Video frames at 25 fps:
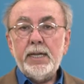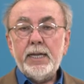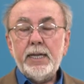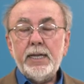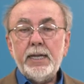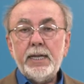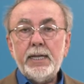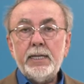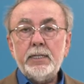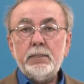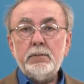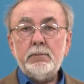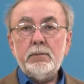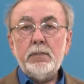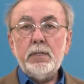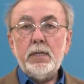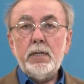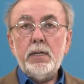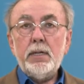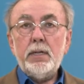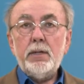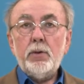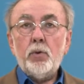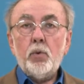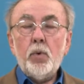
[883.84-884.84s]
and
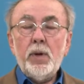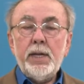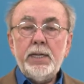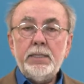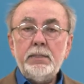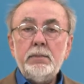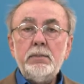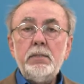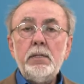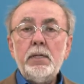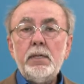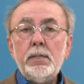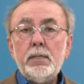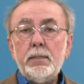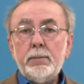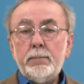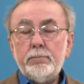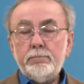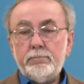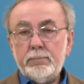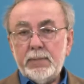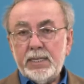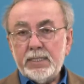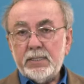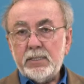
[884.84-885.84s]
when
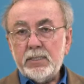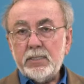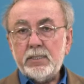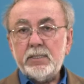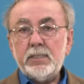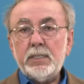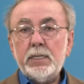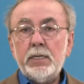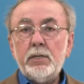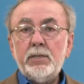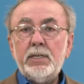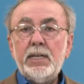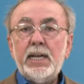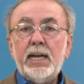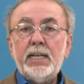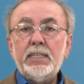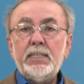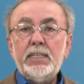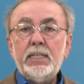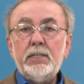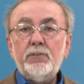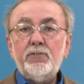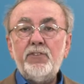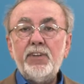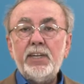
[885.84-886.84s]
necessary,
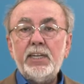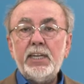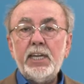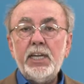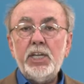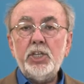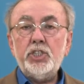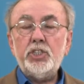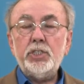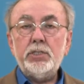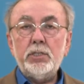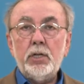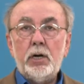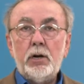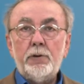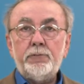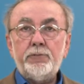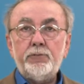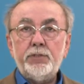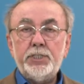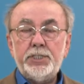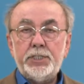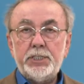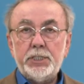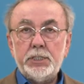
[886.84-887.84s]
identification
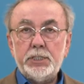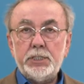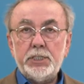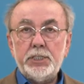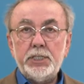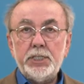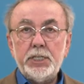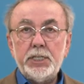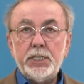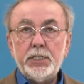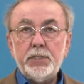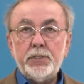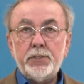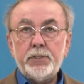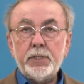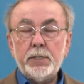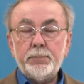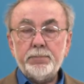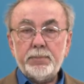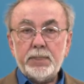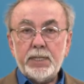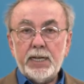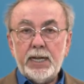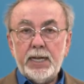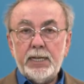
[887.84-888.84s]
of research needs.
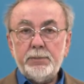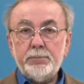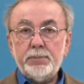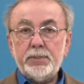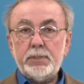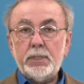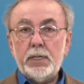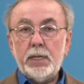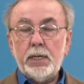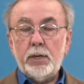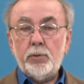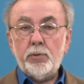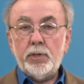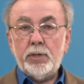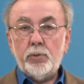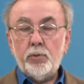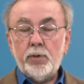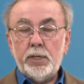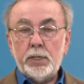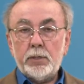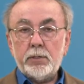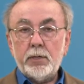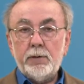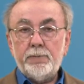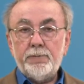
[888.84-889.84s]
Sometimes we
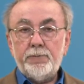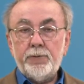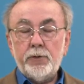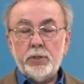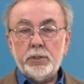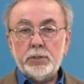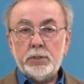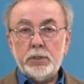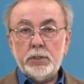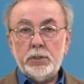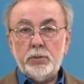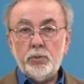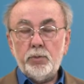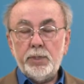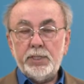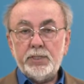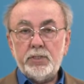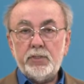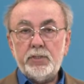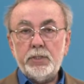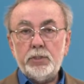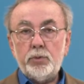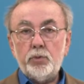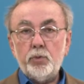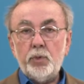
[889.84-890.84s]
were confronted
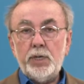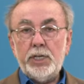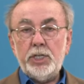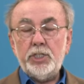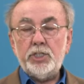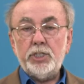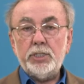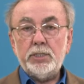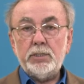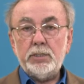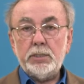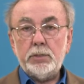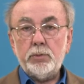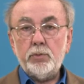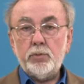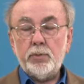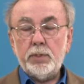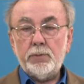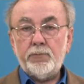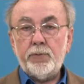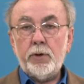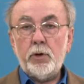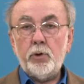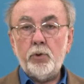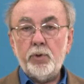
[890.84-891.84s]
with situations
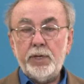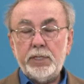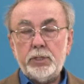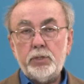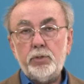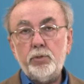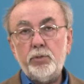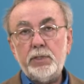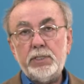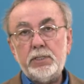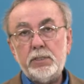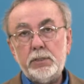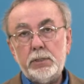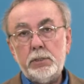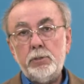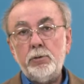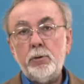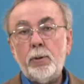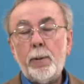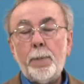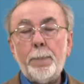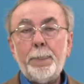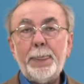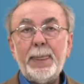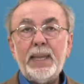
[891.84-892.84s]
for which we
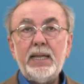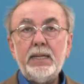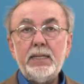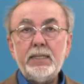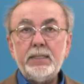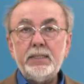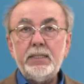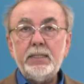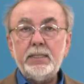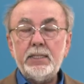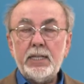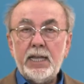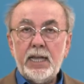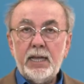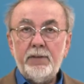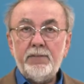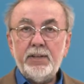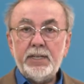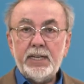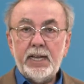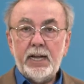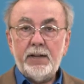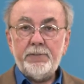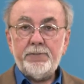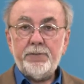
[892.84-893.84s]
still didn't have
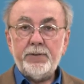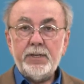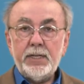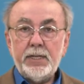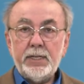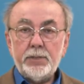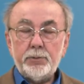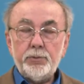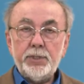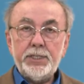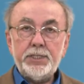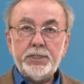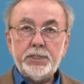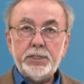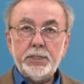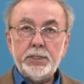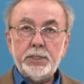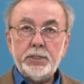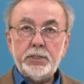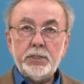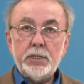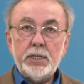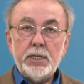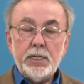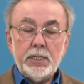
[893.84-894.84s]
enough
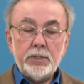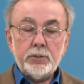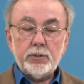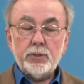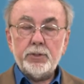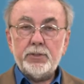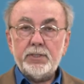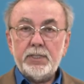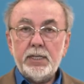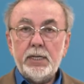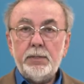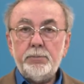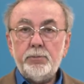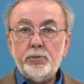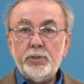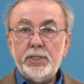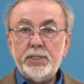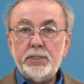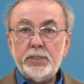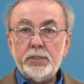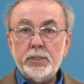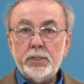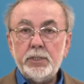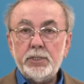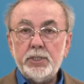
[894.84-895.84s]
research, so some
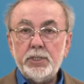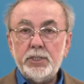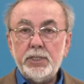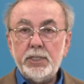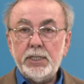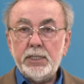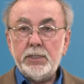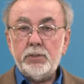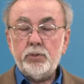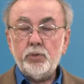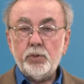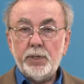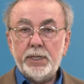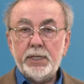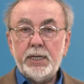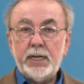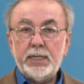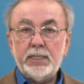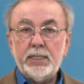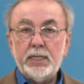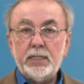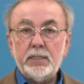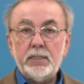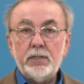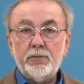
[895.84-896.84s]
research needs were
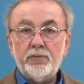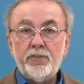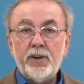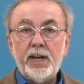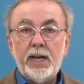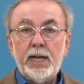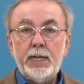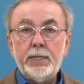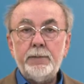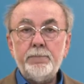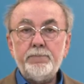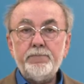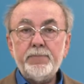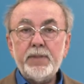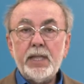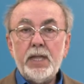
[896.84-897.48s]
identified.